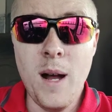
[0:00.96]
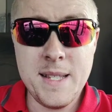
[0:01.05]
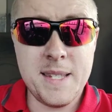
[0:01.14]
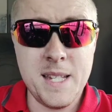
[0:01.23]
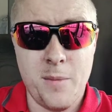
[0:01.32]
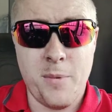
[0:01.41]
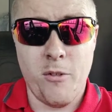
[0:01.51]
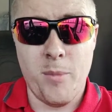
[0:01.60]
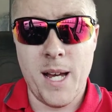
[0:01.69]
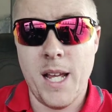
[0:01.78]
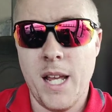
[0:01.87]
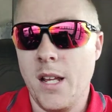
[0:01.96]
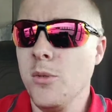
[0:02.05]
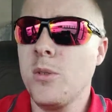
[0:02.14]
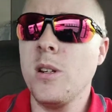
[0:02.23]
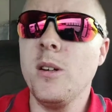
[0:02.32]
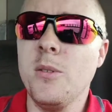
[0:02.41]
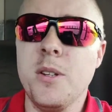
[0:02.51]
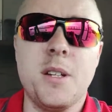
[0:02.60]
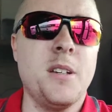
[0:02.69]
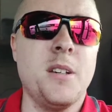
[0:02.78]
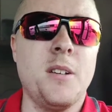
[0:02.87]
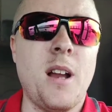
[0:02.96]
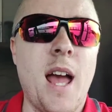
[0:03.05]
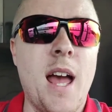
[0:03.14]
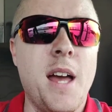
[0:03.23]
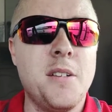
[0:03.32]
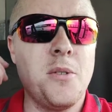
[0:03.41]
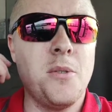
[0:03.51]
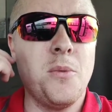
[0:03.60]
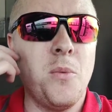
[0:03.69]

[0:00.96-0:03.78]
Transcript: What's up everybody? Nucleo Nick here and